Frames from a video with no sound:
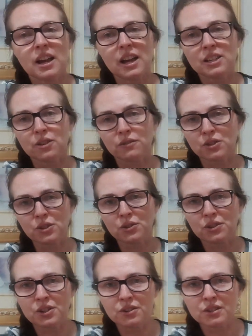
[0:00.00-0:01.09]
kinds of
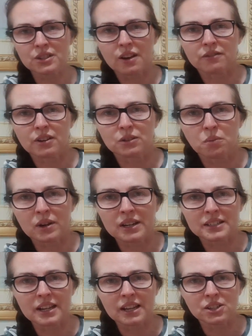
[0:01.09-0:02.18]
tuners. I've got one
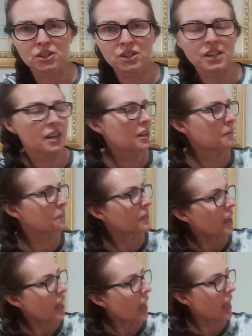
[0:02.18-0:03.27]
attached here,
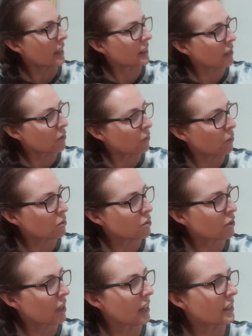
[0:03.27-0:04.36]
and then you also
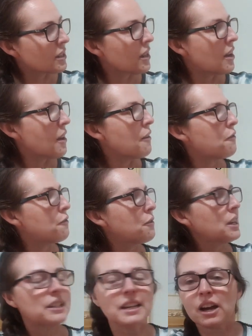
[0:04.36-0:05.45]
get
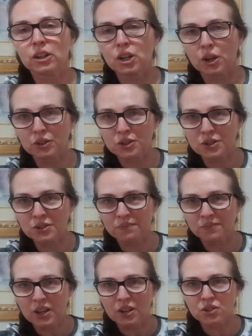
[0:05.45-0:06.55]
free downloads.
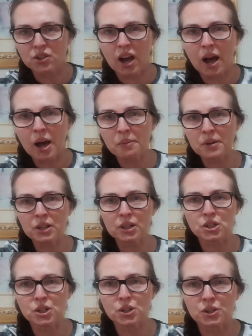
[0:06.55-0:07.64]
So I'm going to
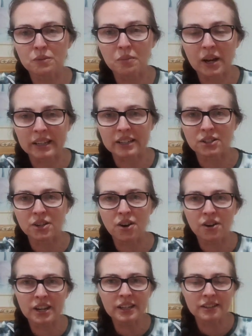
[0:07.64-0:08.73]
tune my
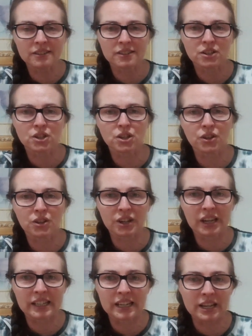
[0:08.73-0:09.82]
guitar in so you
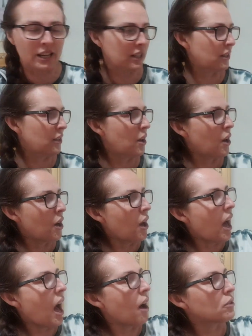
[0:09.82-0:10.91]
can learn
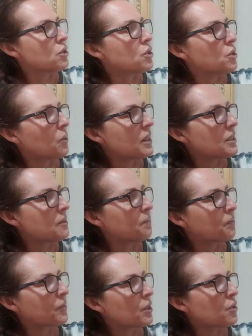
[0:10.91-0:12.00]
how to do it.
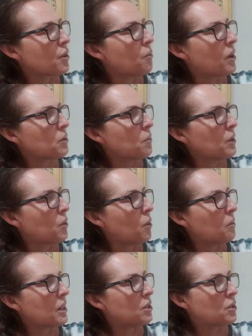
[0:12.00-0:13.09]
So what we
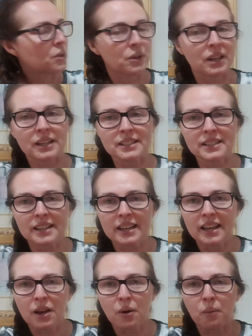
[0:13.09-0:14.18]
normally do is
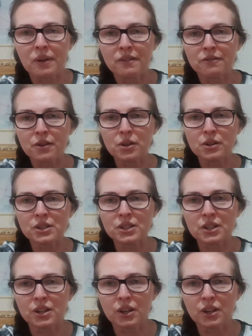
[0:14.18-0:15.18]
we first